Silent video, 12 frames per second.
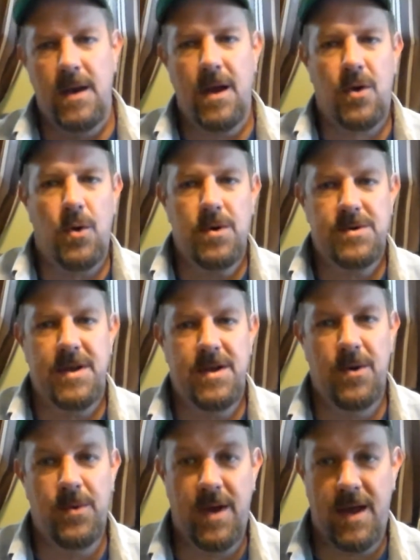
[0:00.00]
Now, of course, I
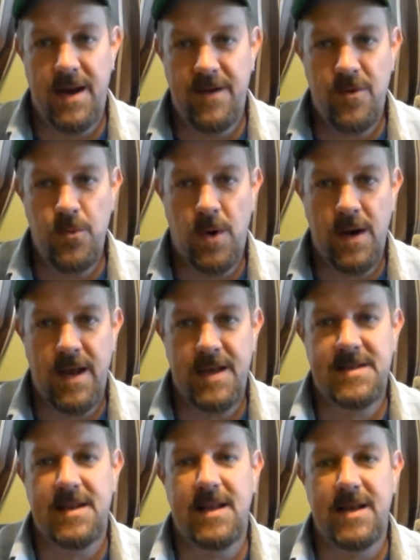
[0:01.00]
know not everyone
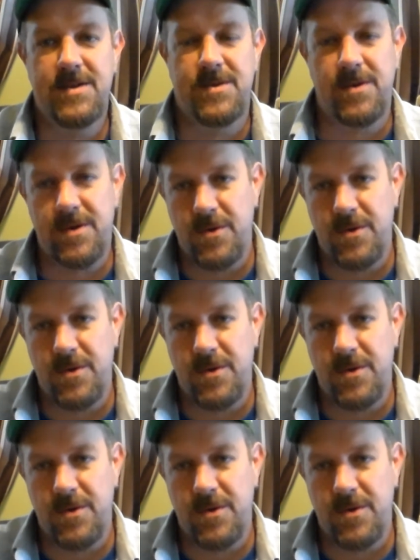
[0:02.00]
has a laser